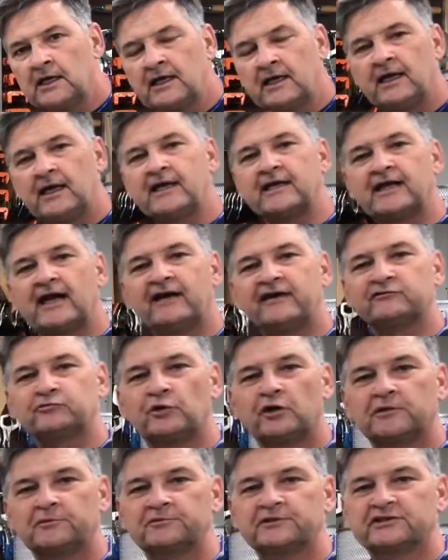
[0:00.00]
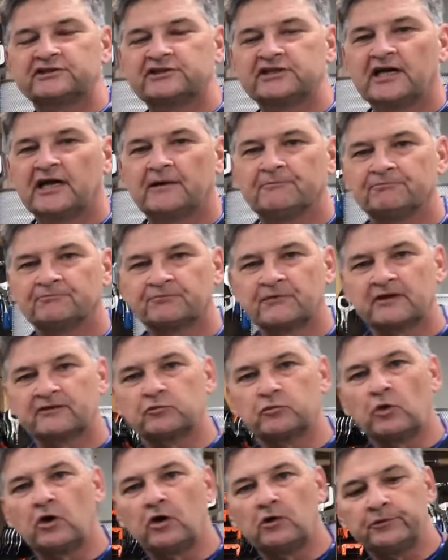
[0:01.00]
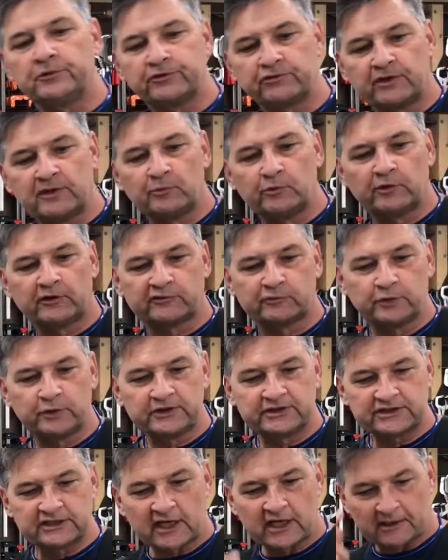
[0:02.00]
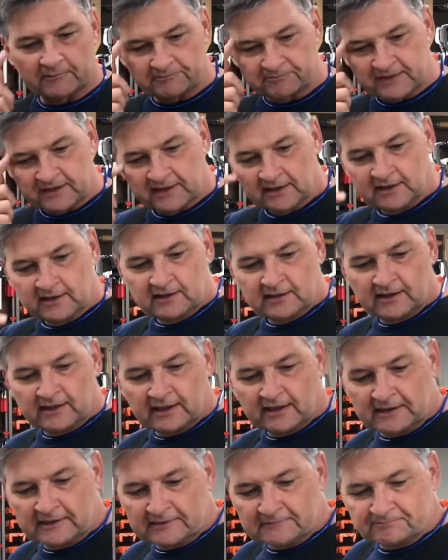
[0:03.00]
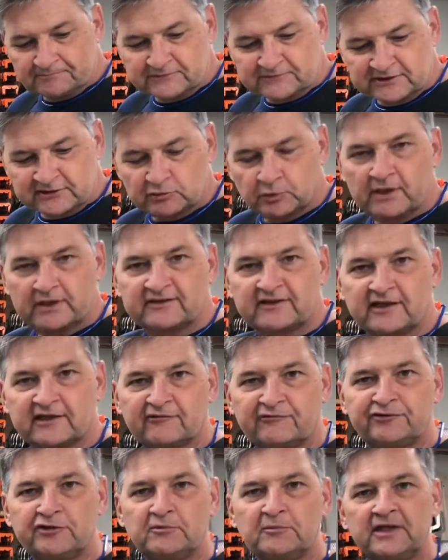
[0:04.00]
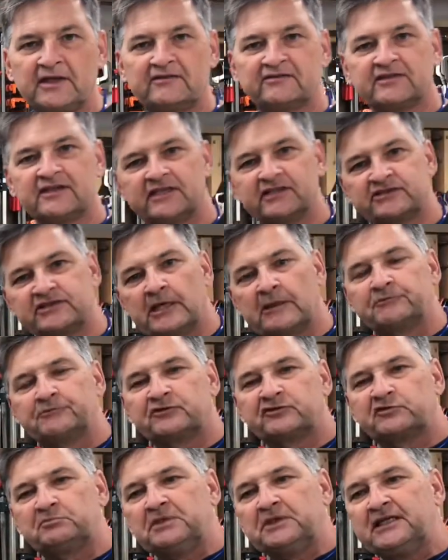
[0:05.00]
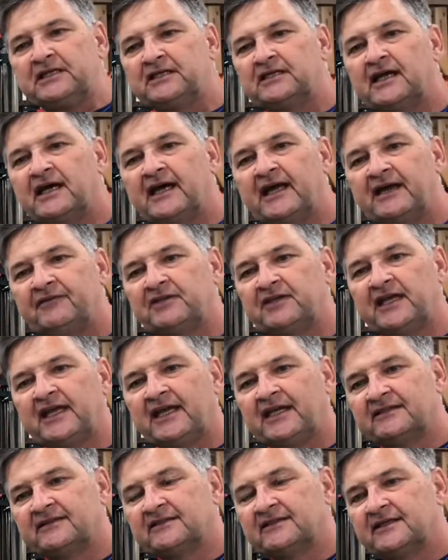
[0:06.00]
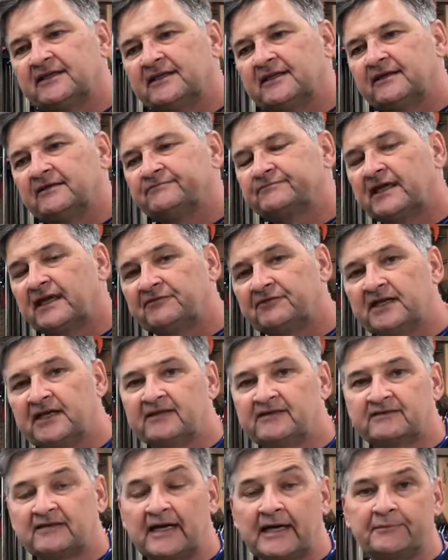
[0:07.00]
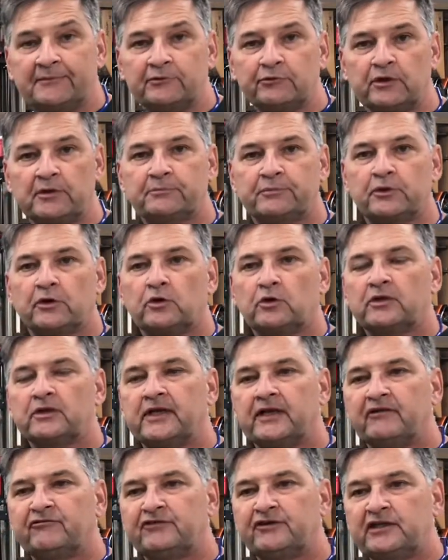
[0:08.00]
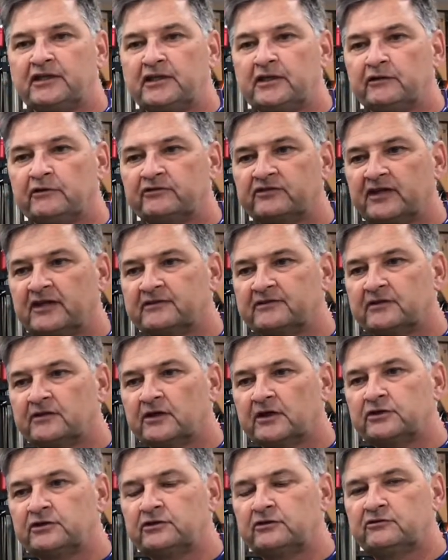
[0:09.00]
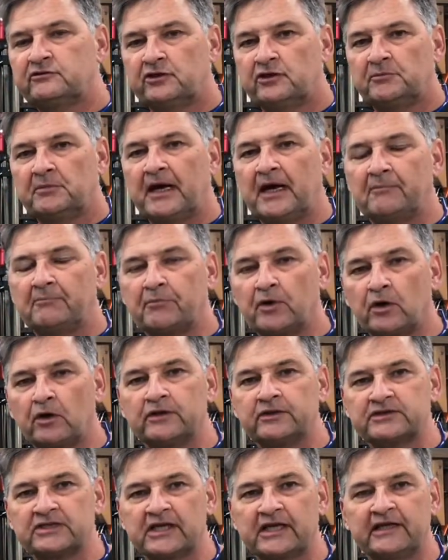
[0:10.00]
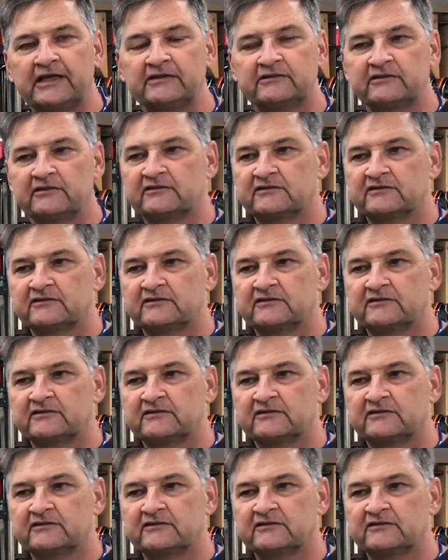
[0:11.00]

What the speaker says: Hey guys, welcome to the shop. It's Walt with DreamWorks Wood Shop. Just want to take a few minutes to get you up to speed. I haven't had time to really put a whole lot of videos out there on YouTube. I apologize.